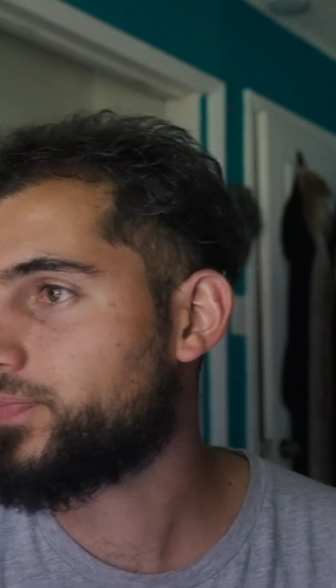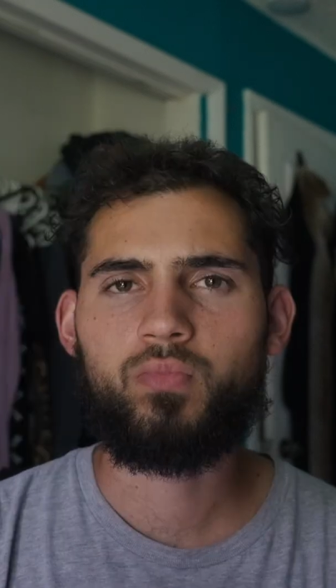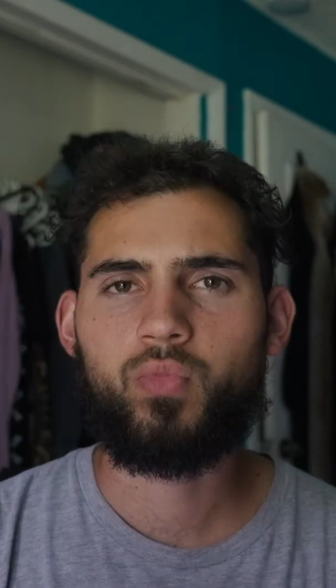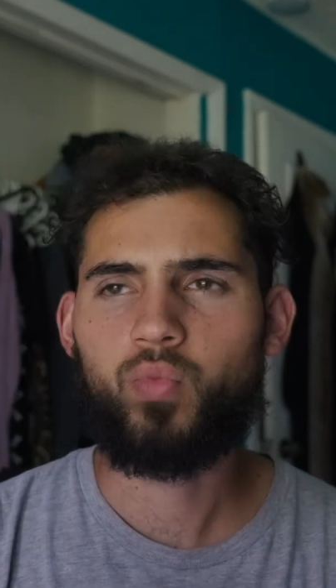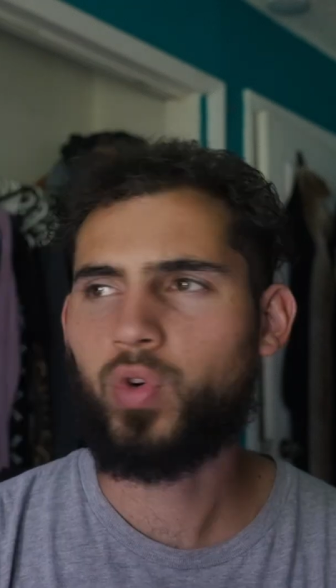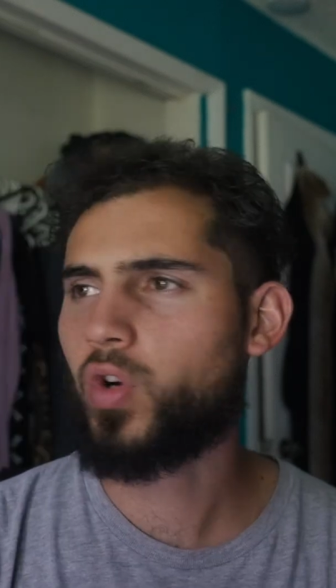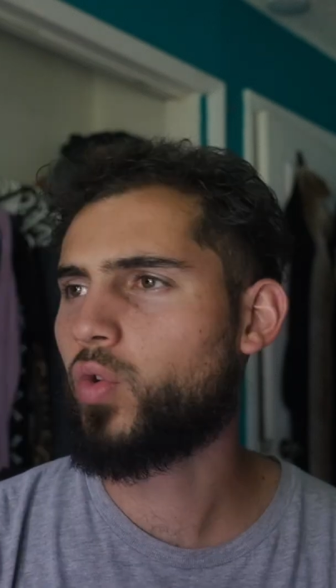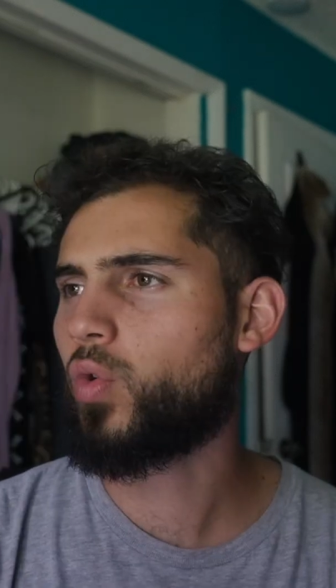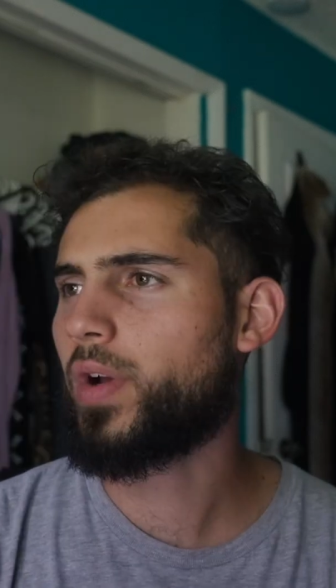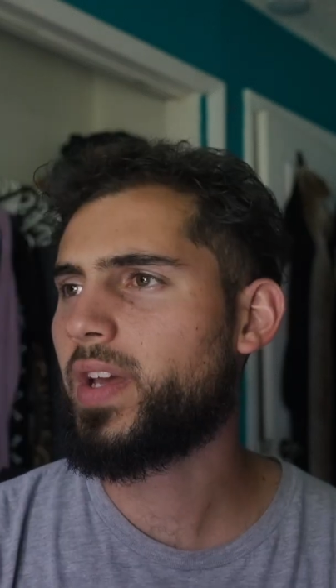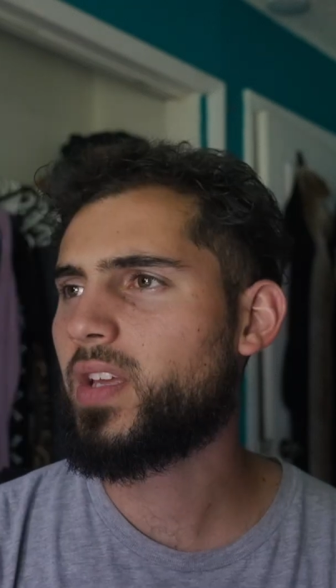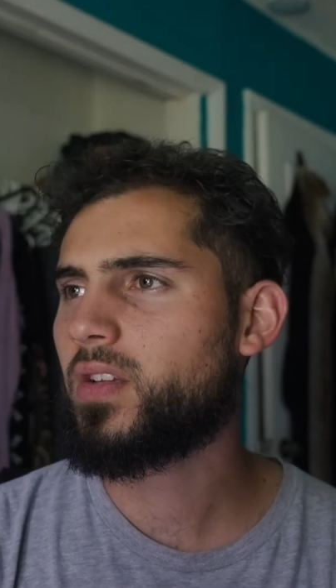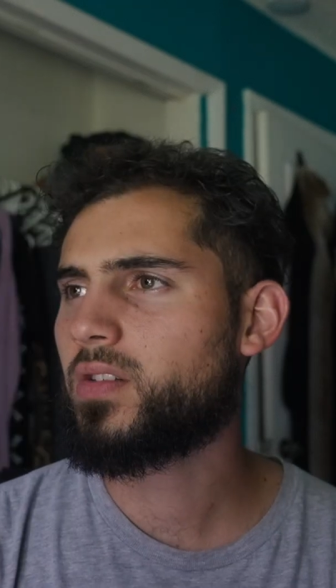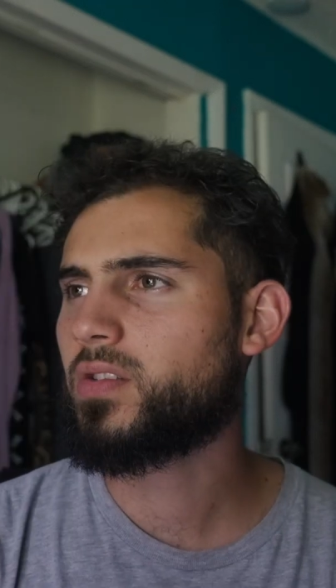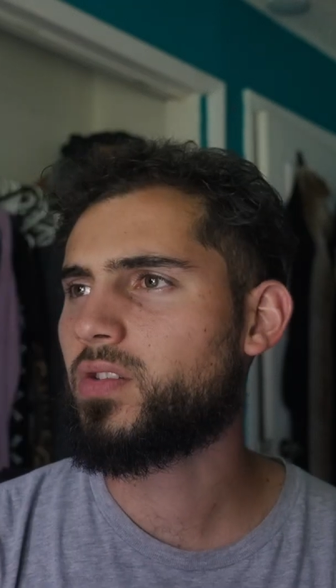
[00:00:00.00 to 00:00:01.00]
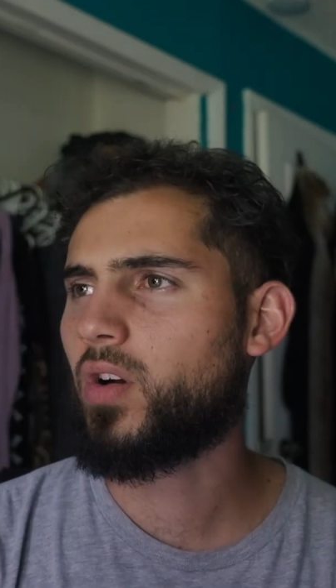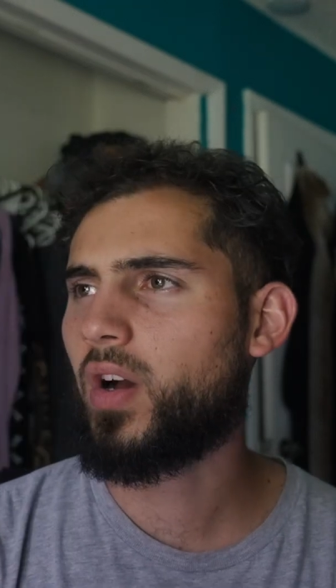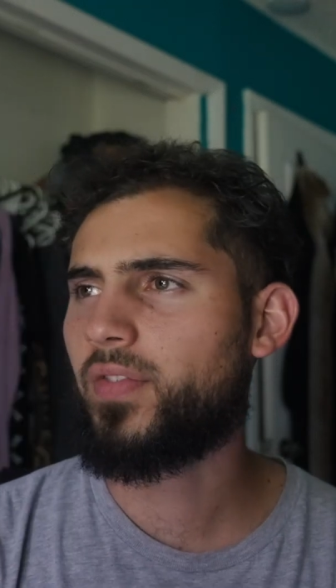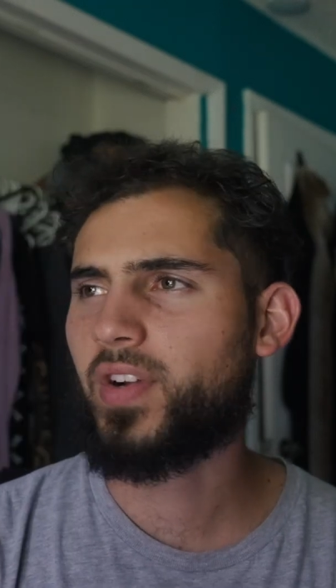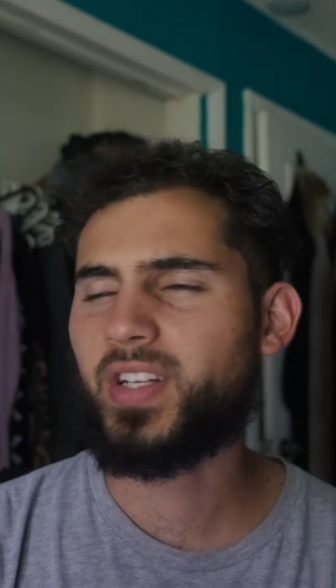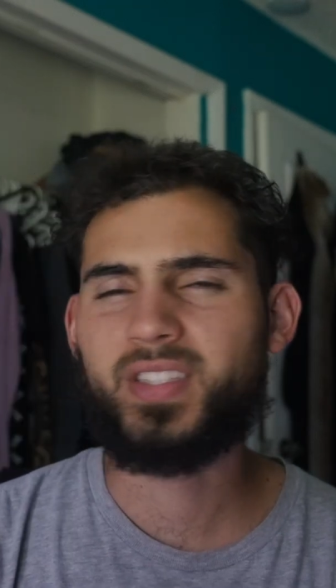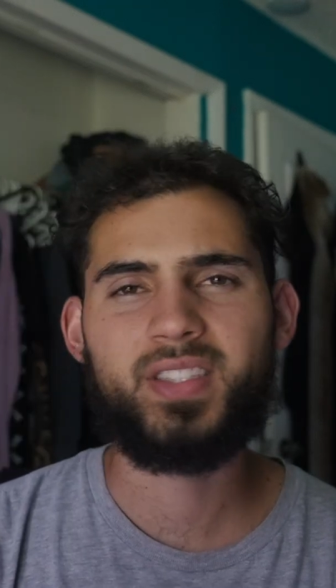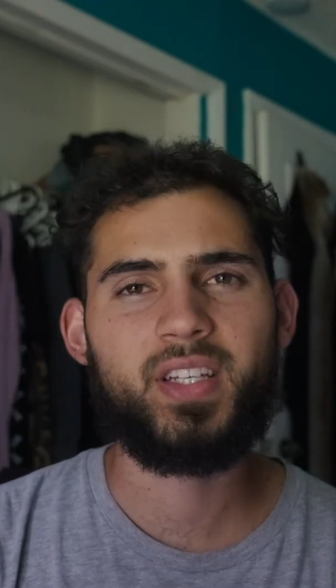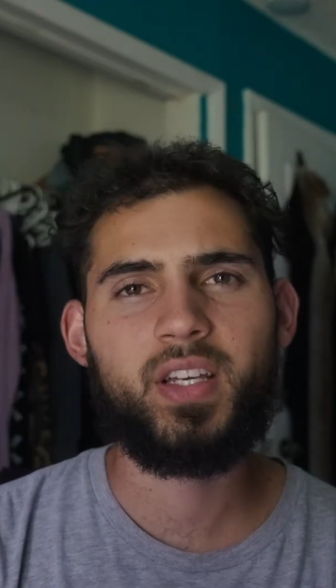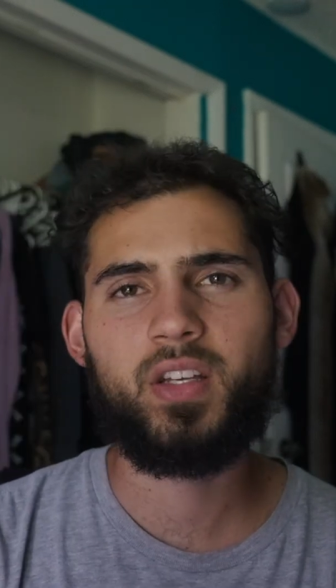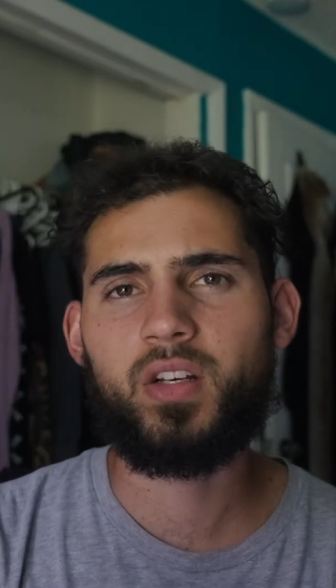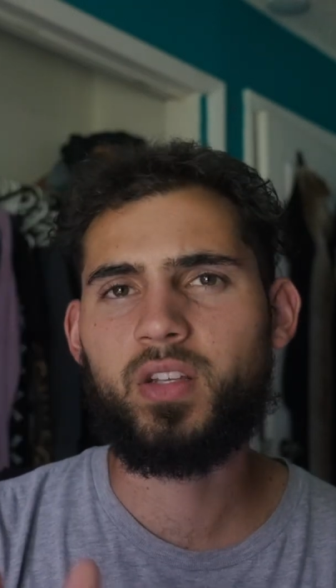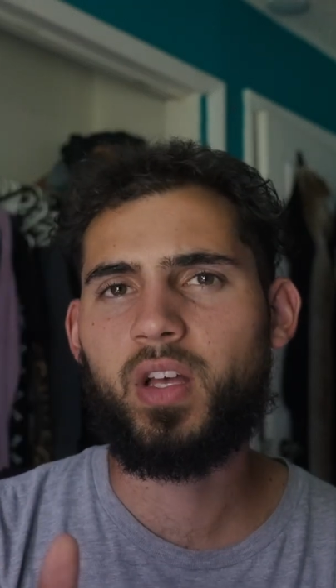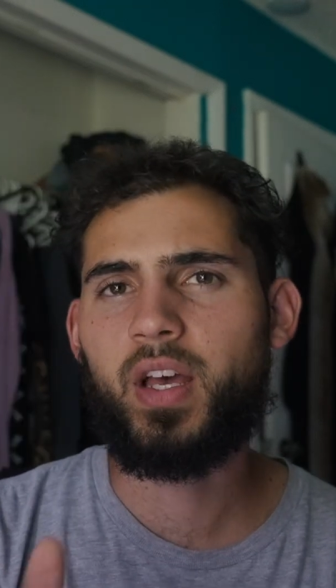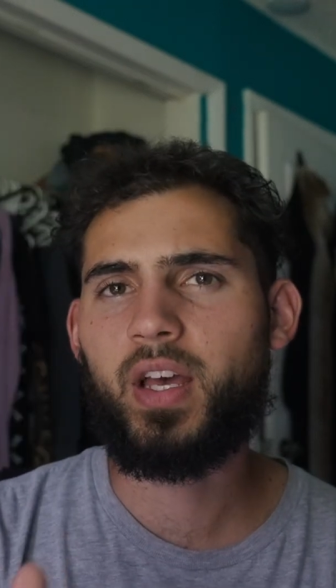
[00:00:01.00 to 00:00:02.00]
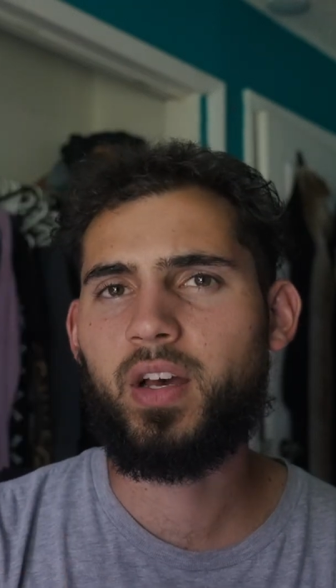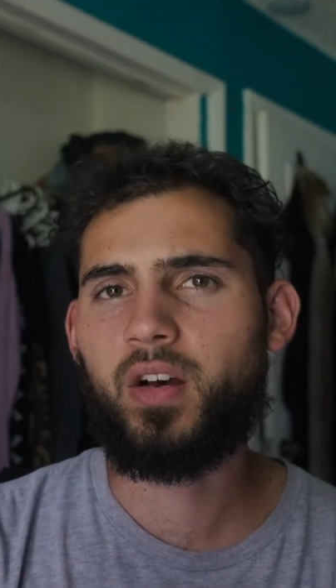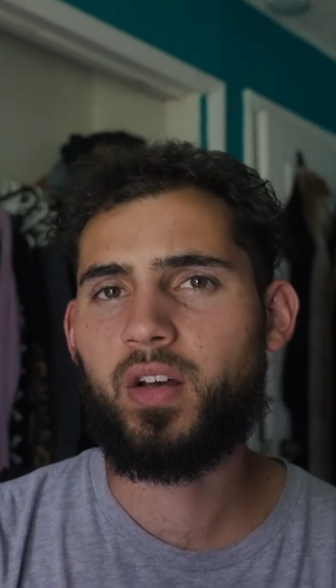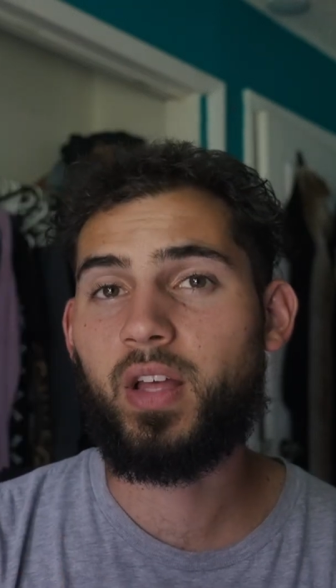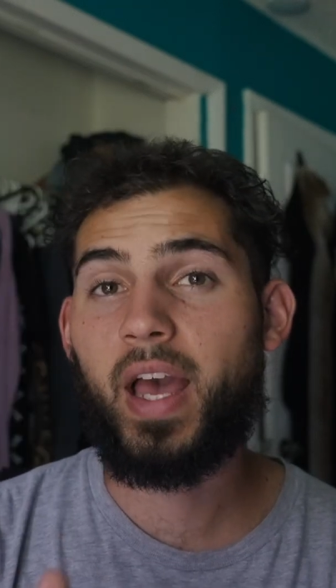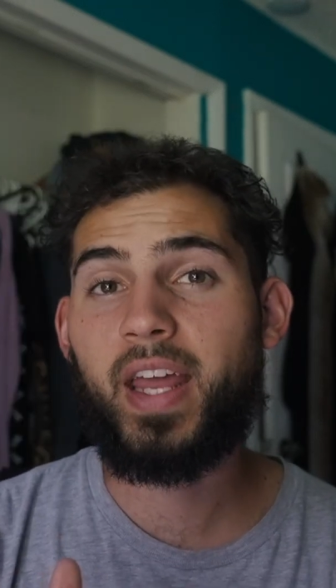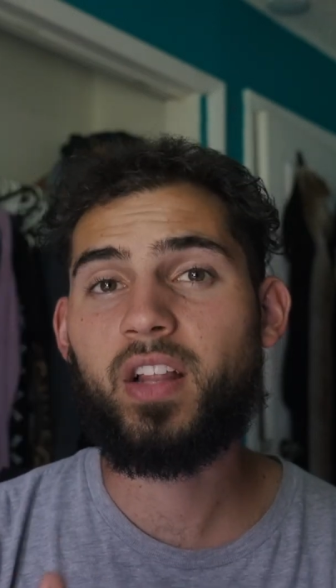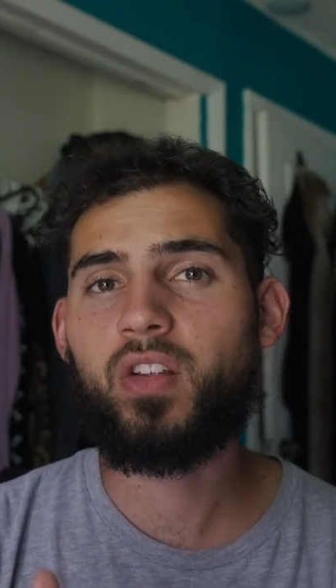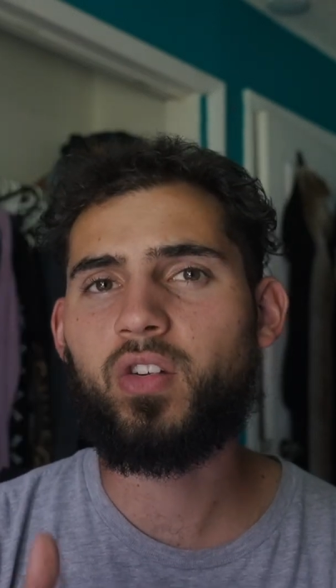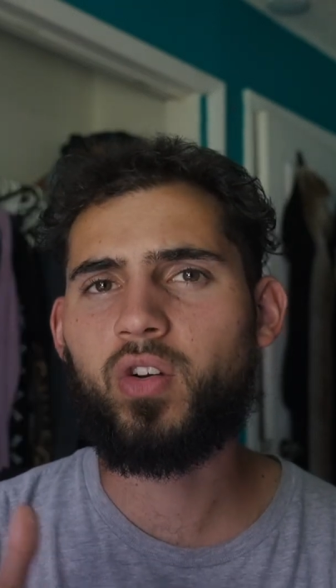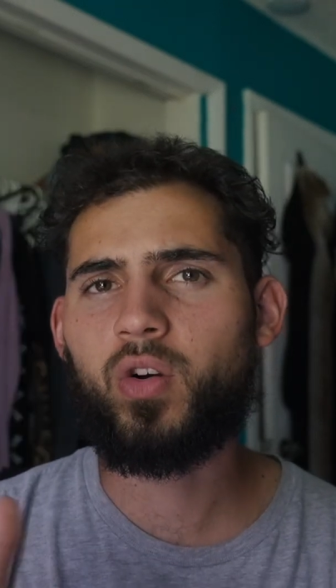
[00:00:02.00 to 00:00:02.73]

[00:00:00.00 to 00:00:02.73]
Real quick, so I forgot to say the analytical